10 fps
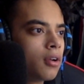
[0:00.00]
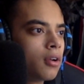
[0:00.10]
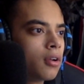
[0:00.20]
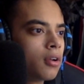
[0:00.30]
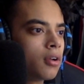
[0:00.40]

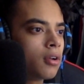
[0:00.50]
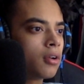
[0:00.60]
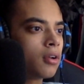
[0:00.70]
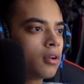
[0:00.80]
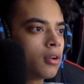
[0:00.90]
Okay,
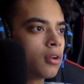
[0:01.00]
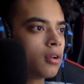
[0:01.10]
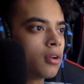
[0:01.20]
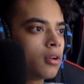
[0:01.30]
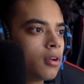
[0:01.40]

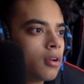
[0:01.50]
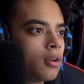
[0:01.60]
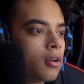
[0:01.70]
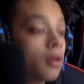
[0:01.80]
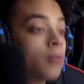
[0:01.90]

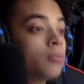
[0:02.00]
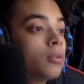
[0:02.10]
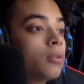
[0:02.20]
okay, oh no.